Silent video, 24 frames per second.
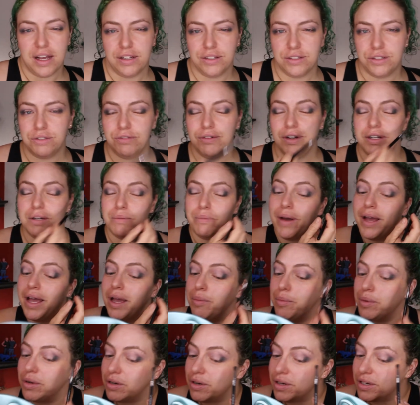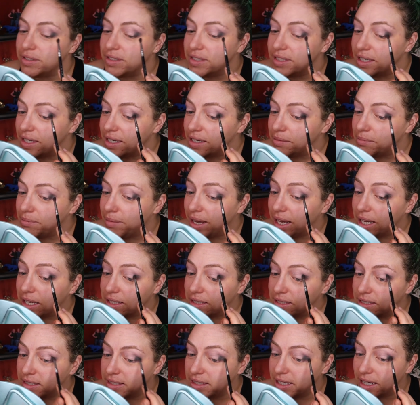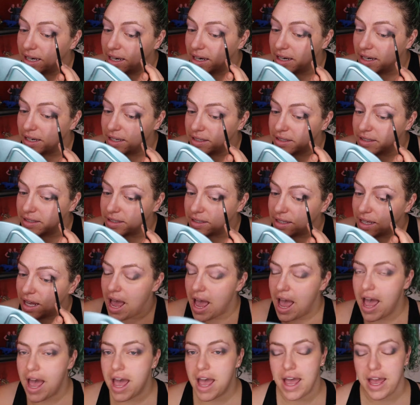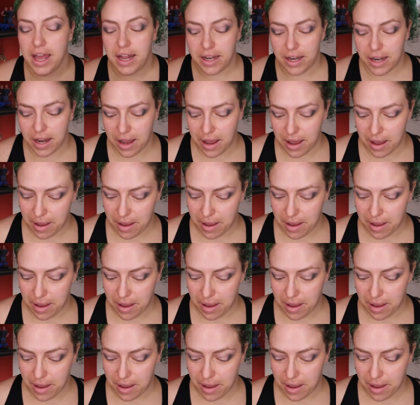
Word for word: surrounded by immigrants that had made stickers and